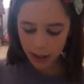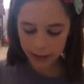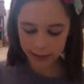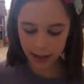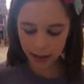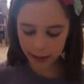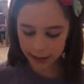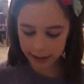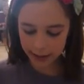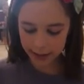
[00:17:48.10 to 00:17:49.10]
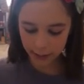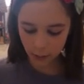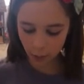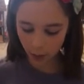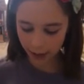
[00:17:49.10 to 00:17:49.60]
it's not, like, tinted
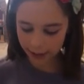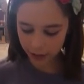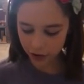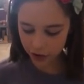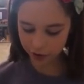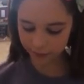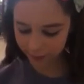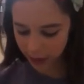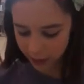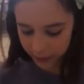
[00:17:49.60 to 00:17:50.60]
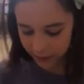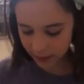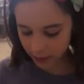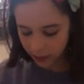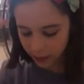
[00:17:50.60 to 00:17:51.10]
whitish. I wouldn't
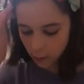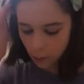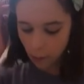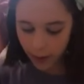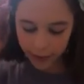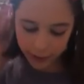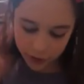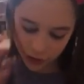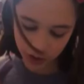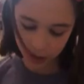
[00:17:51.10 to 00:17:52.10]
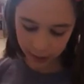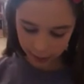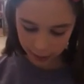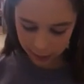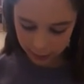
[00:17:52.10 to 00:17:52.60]
say, like, whitish.
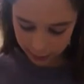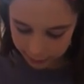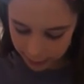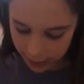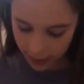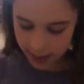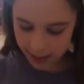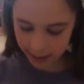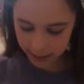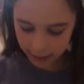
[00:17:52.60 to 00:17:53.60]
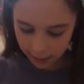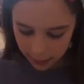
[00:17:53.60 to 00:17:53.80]
It's a nice,